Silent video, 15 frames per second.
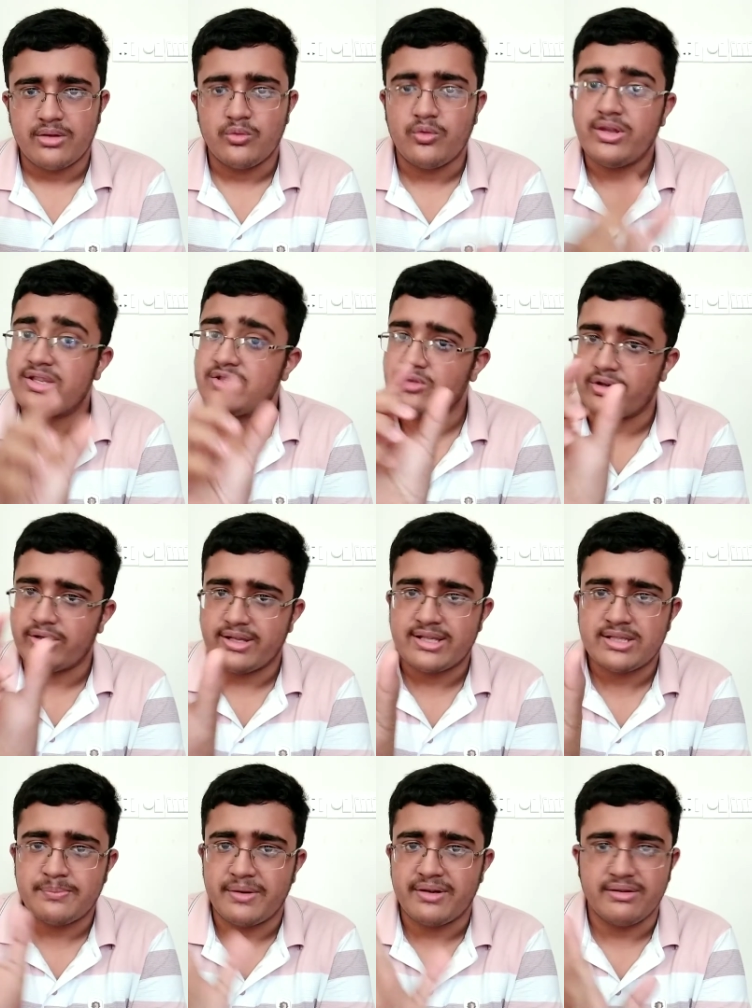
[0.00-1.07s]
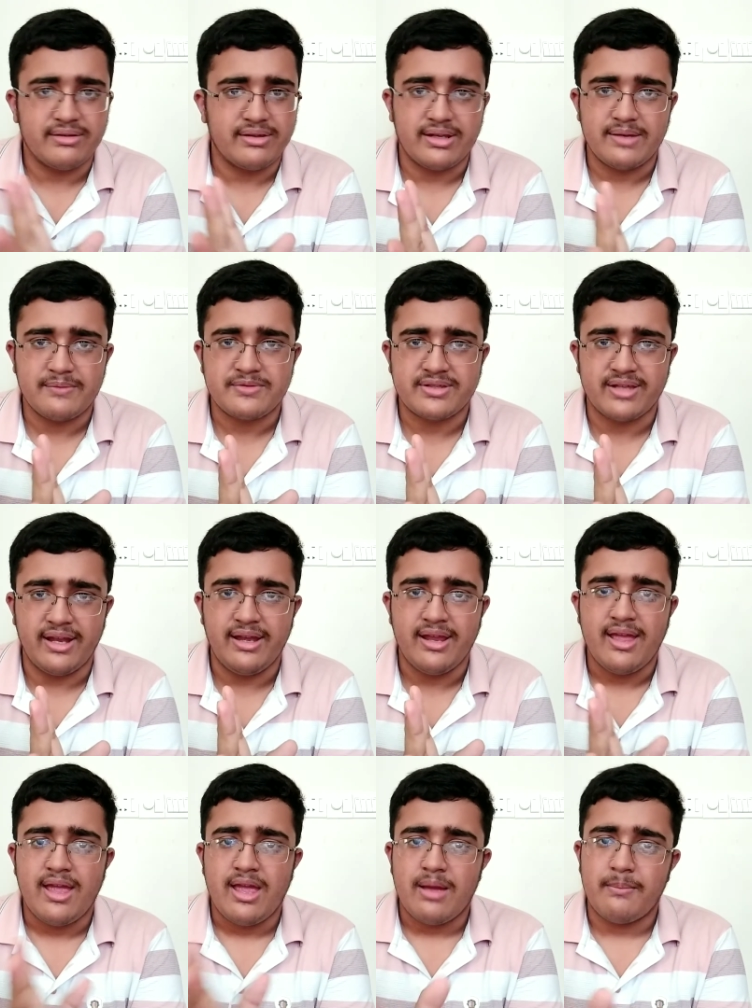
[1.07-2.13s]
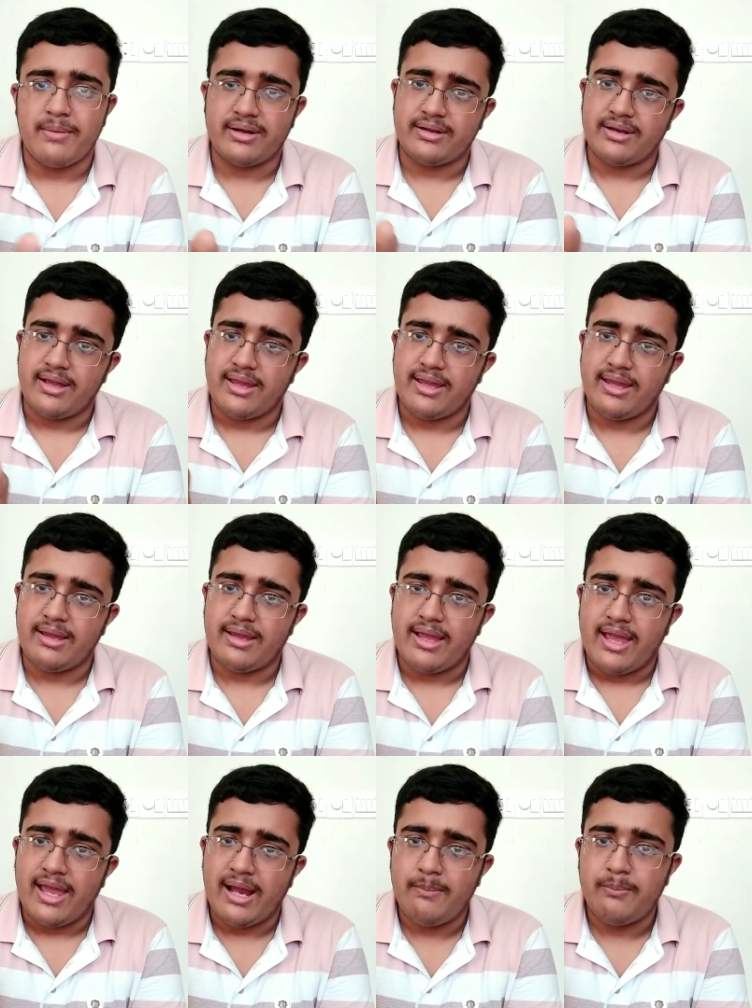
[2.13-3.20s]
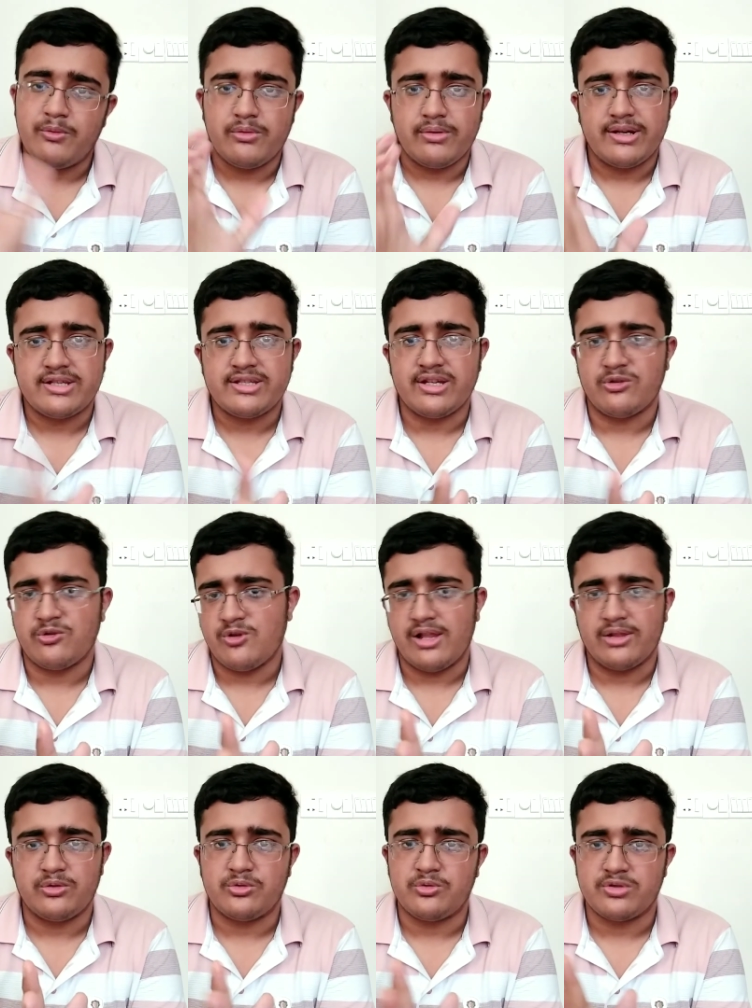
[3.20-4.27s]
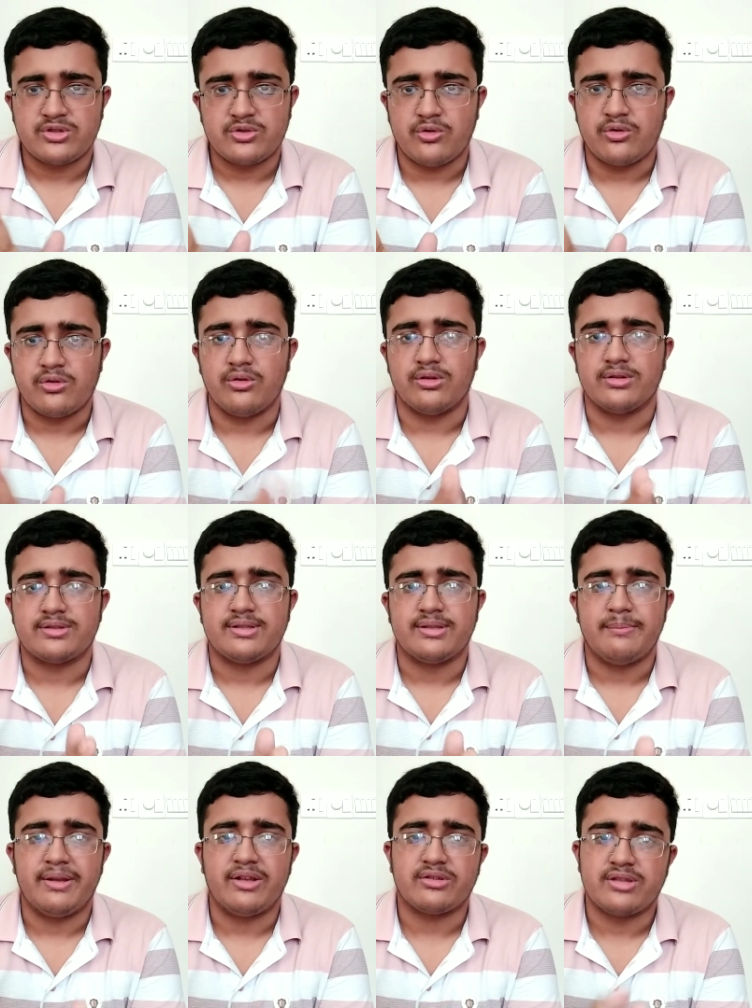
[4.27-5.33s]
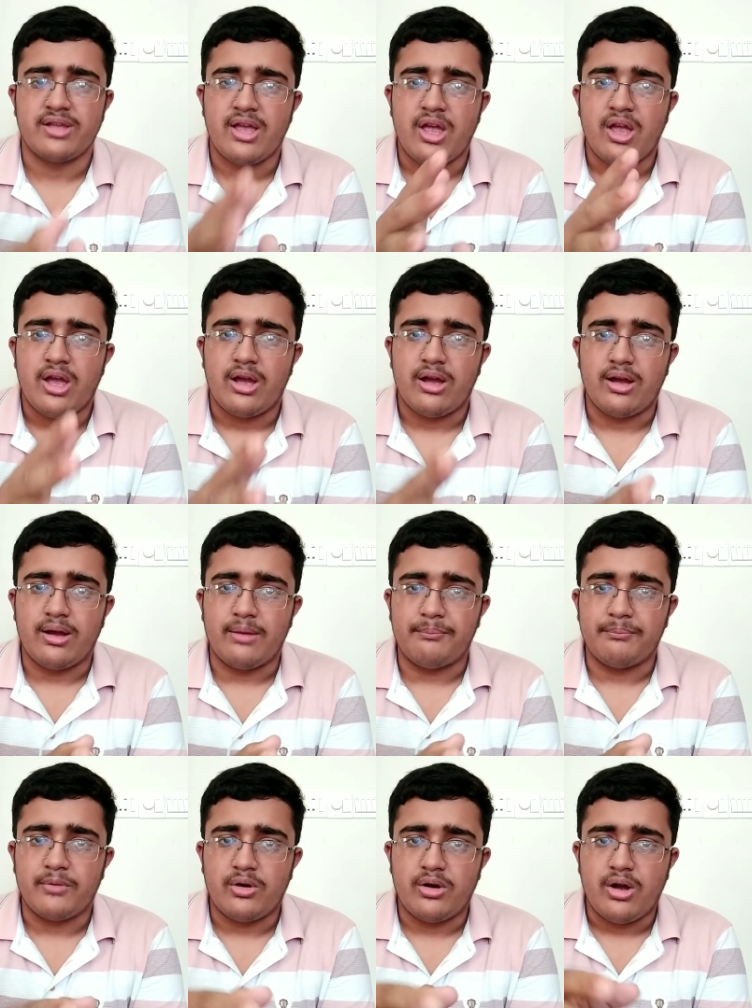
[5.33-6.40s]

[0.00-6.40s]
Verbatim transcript: Though he's not expert in the left side, but he helped Cristiano Ronaldo to score goals because um,